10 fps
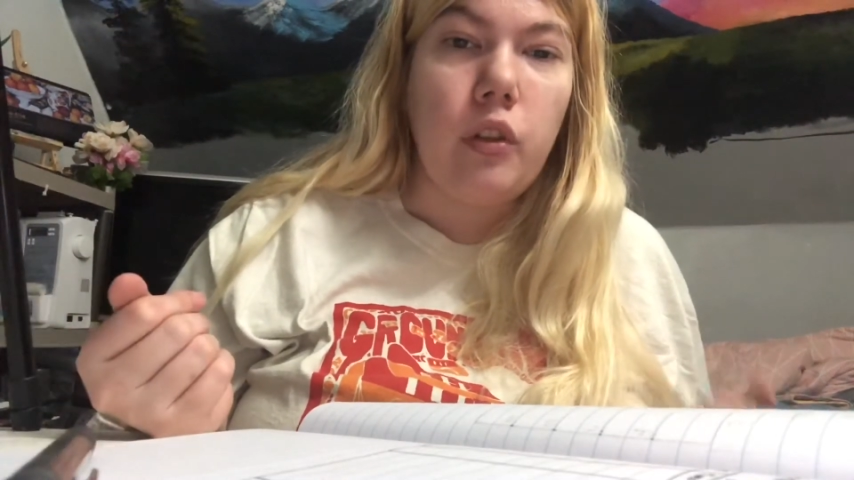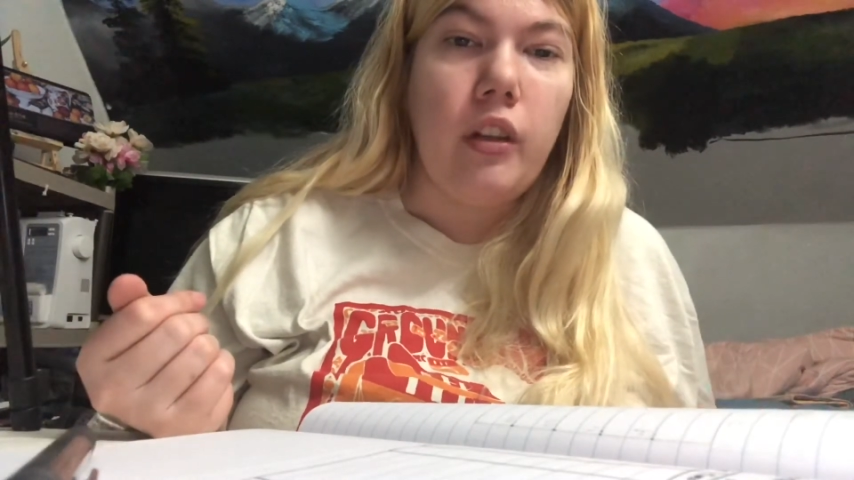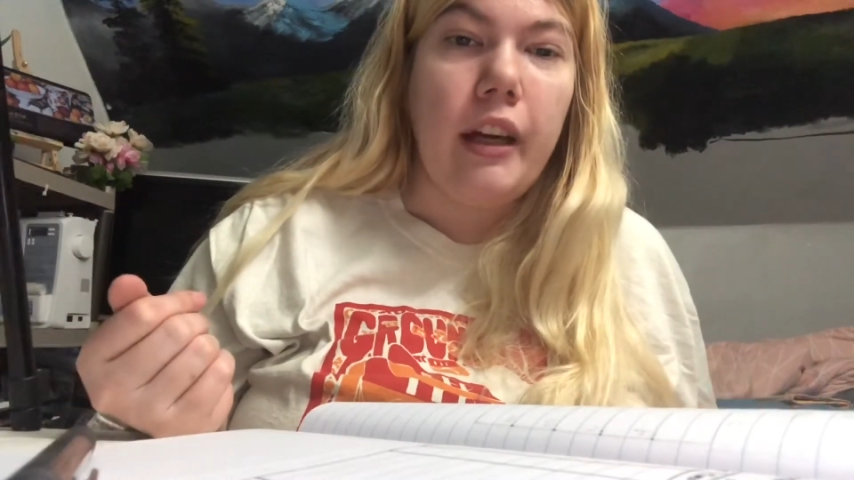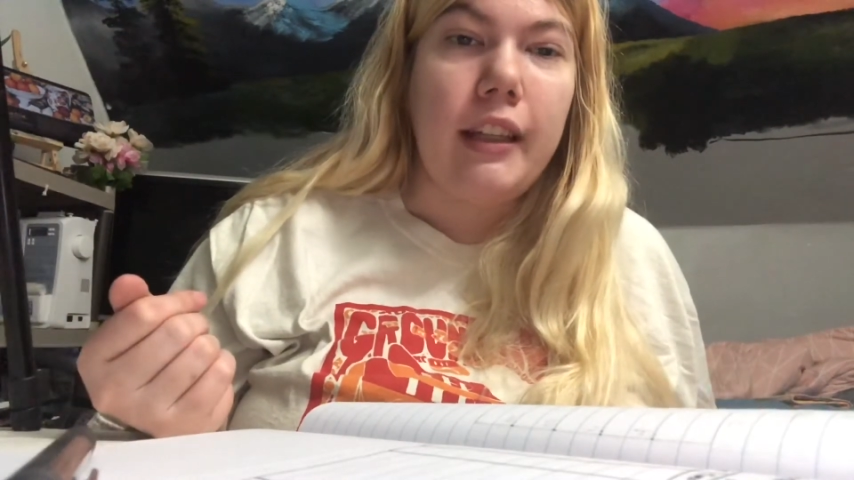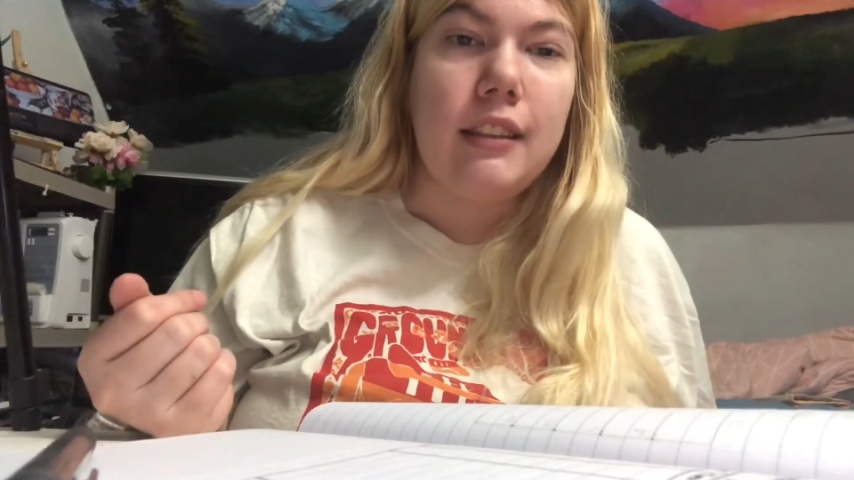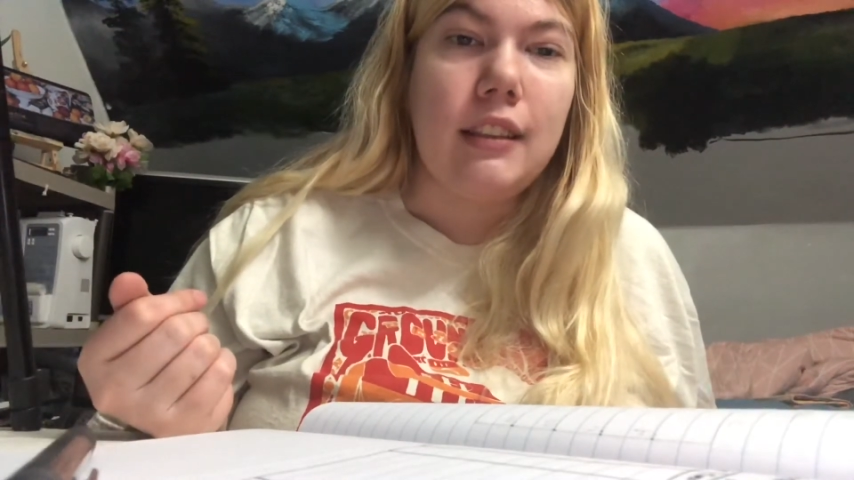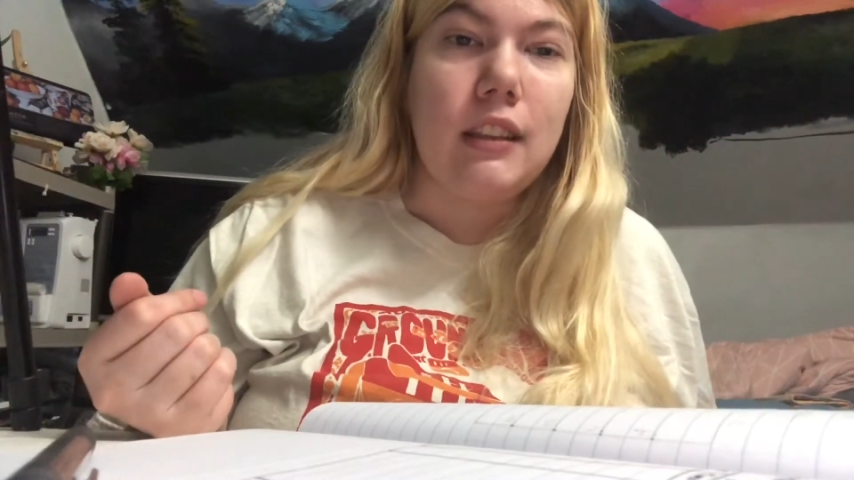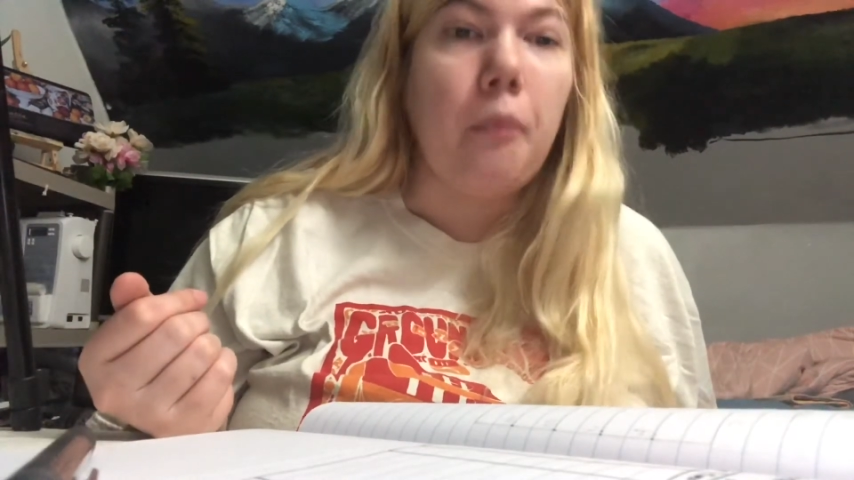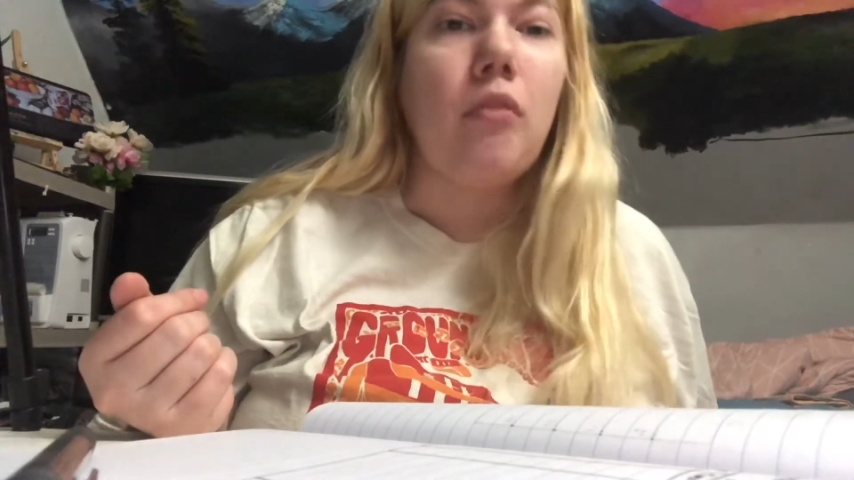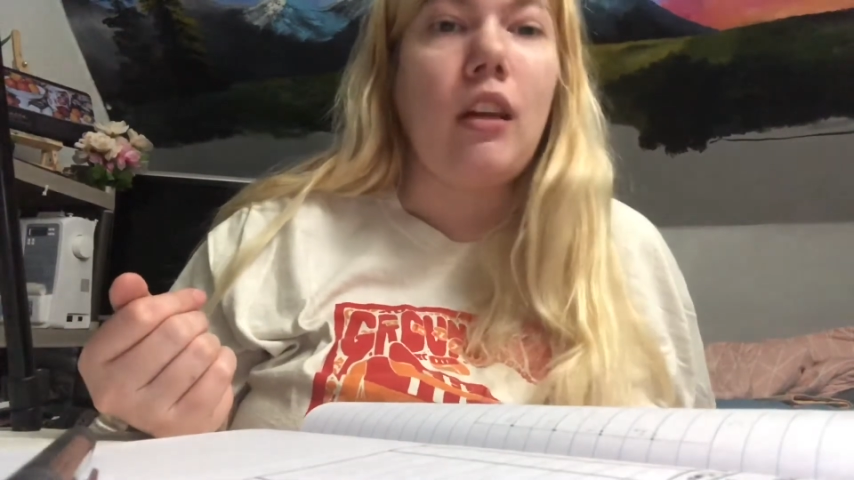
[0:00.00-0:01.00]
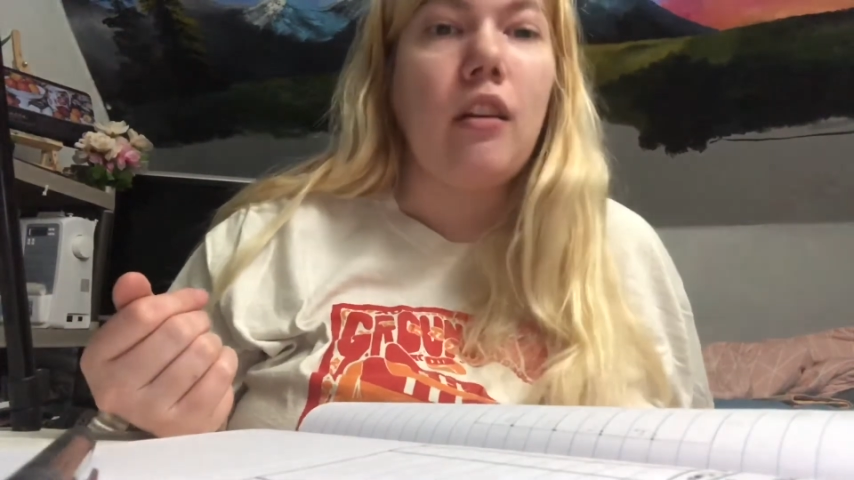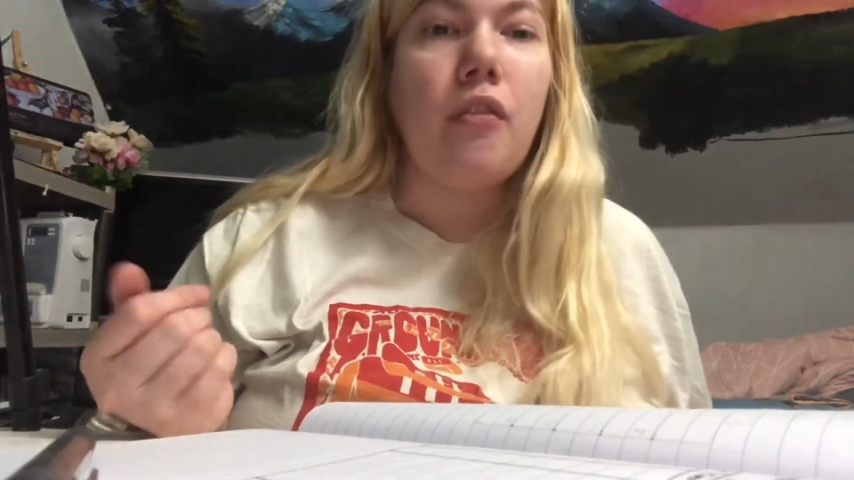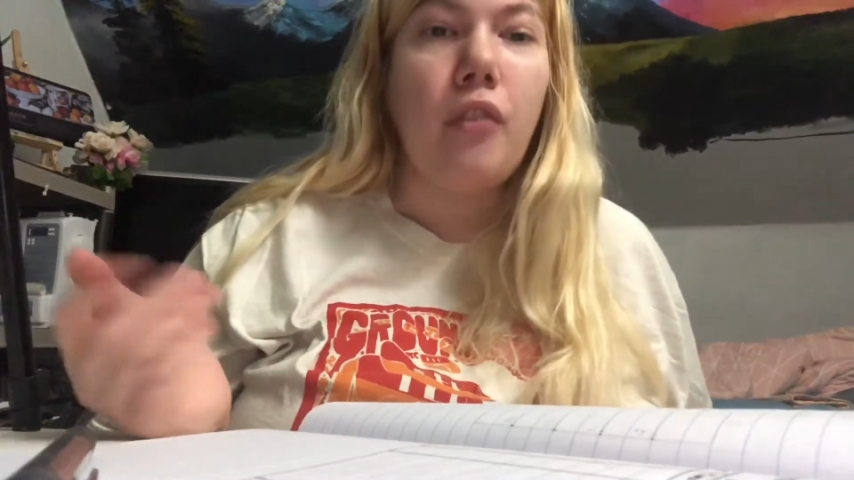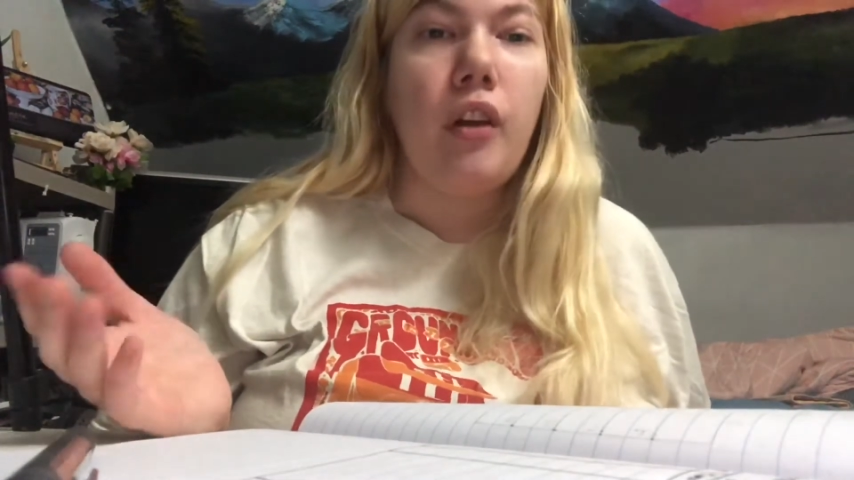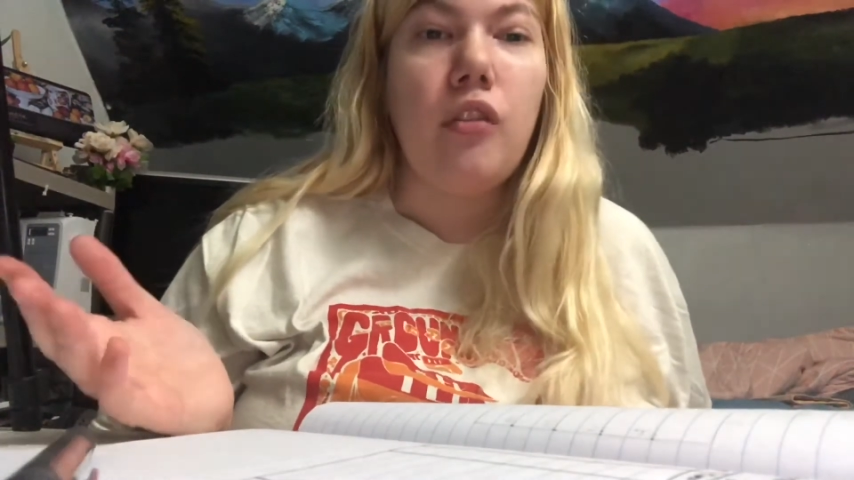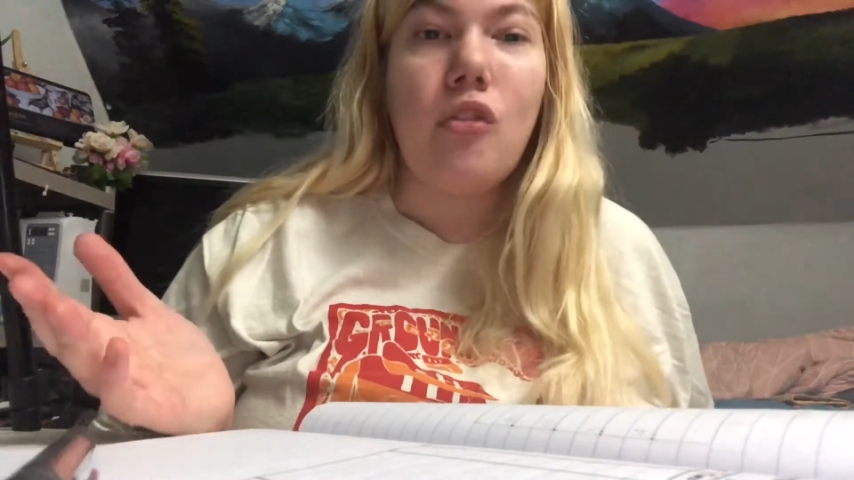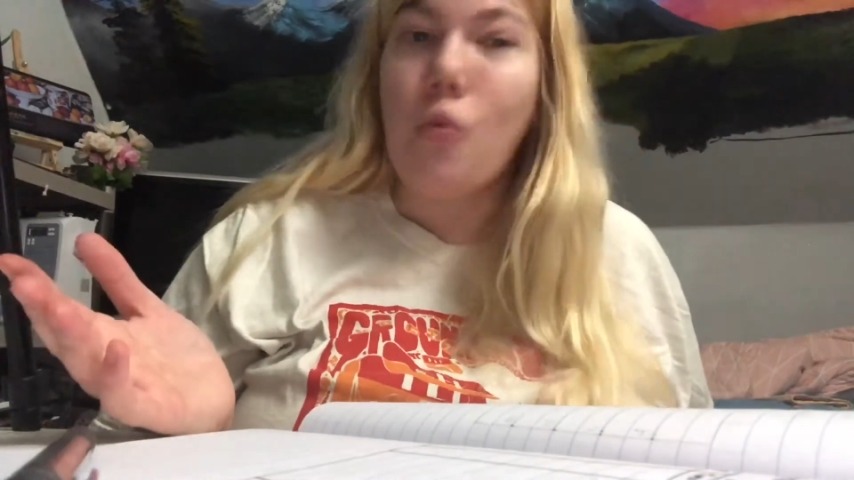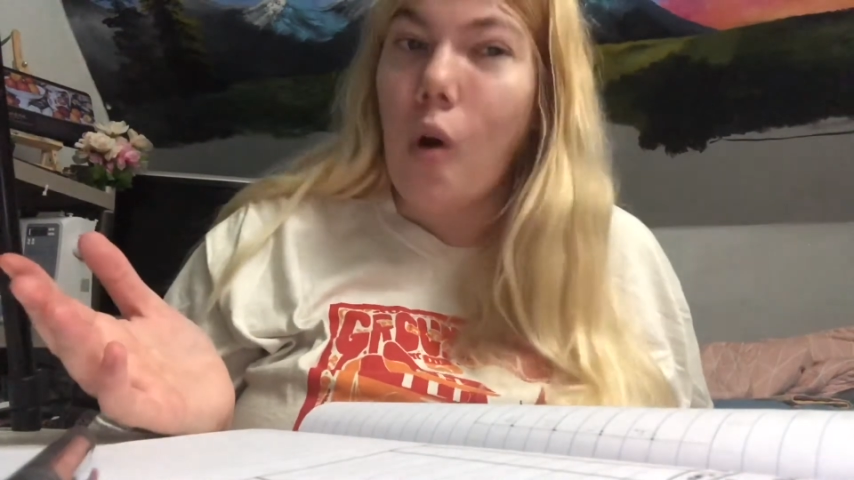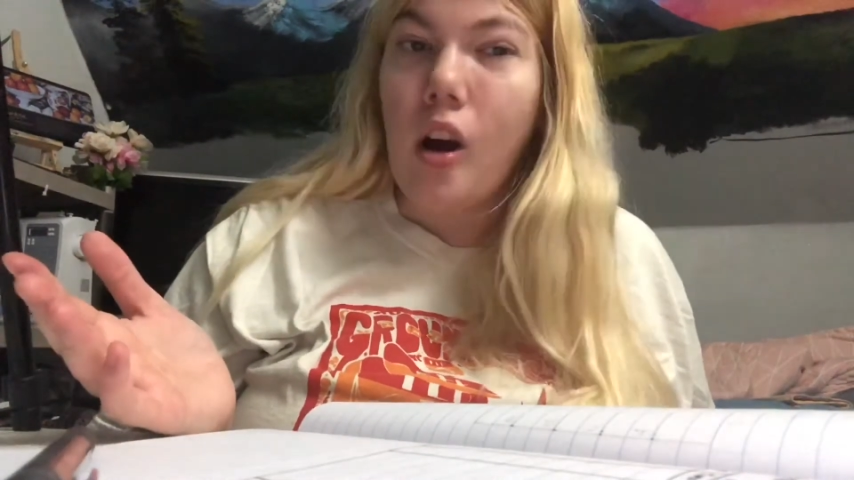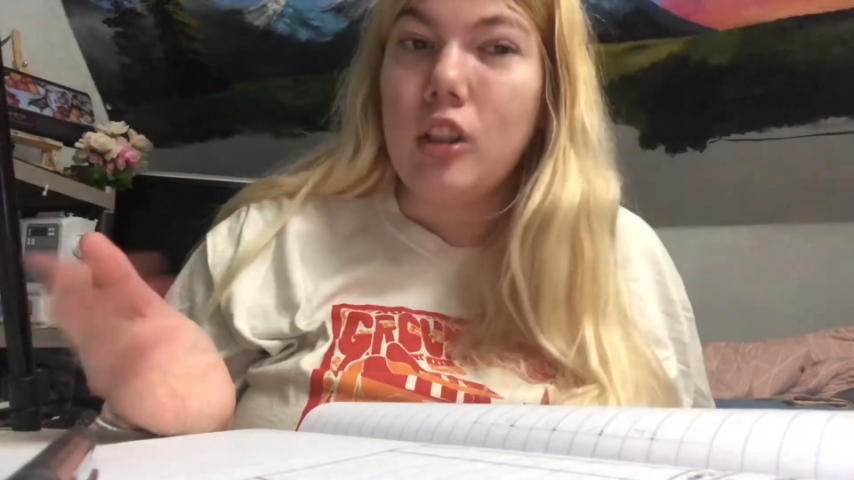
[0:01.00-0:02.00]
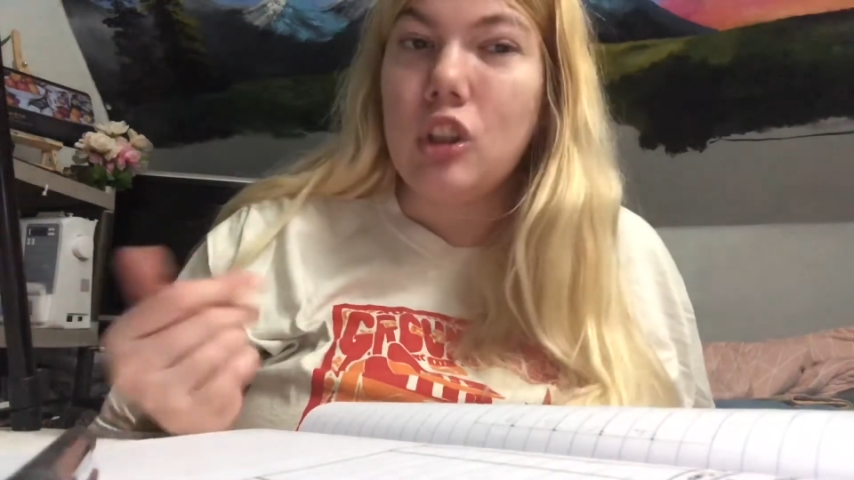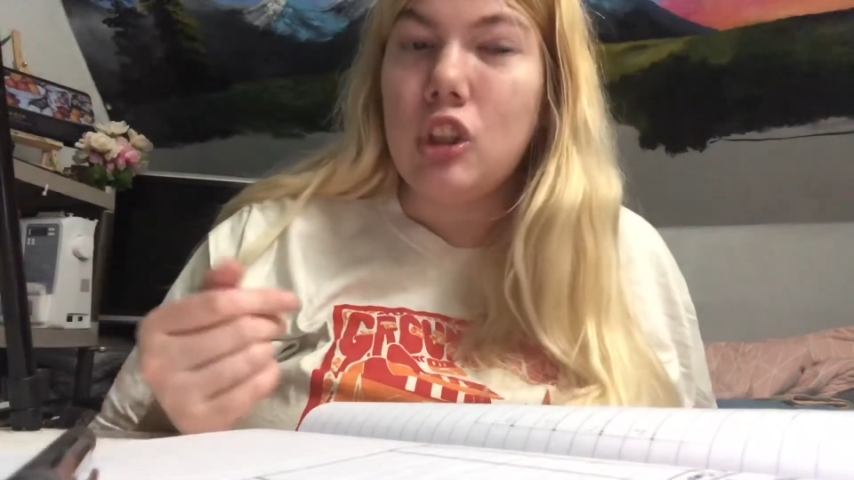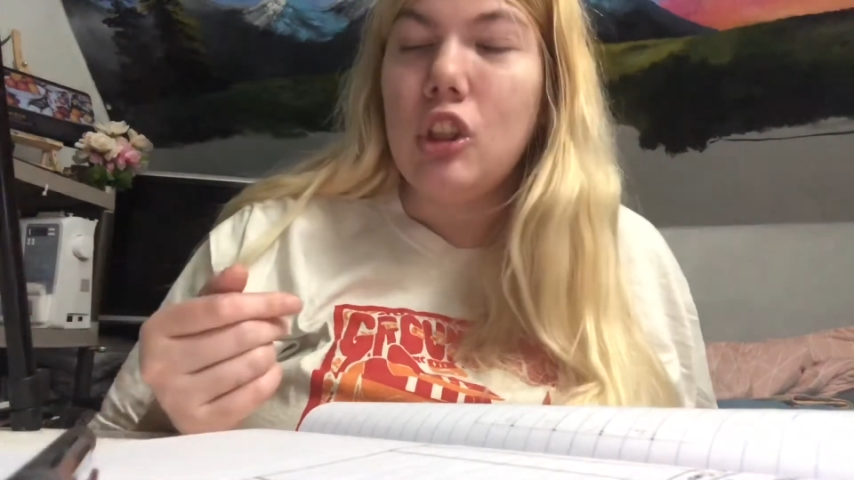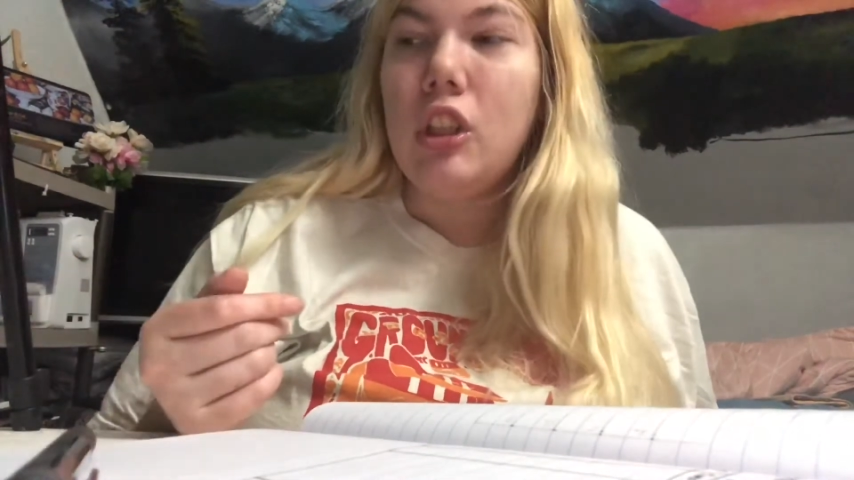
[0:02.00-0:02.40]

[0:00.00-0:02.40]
guys something fun to watch.